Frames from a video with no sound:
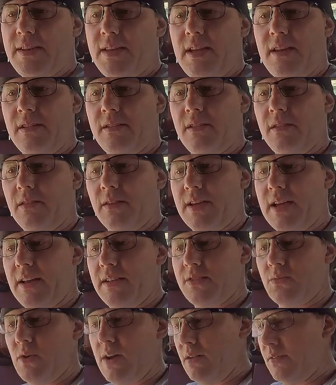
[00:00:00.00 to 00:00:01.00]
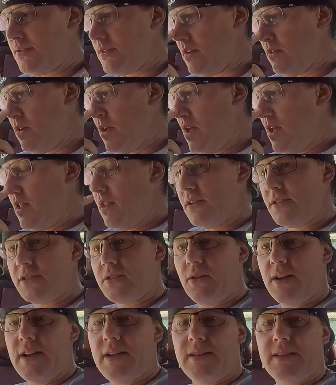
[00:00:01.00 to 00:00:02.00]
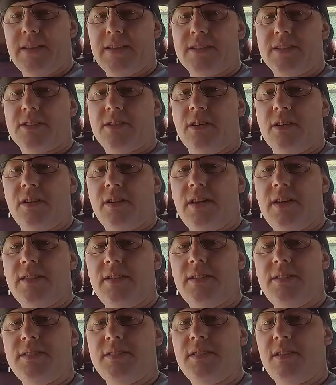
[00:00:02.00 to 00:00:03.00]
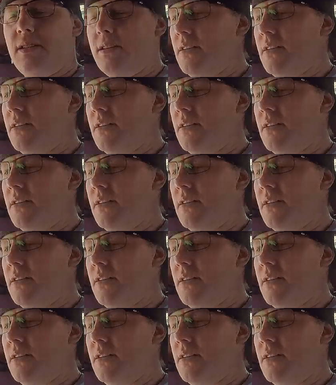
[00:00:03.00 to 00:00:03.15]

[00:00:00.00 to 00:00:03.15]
data to look at as well. So let's go ahead and get started on this.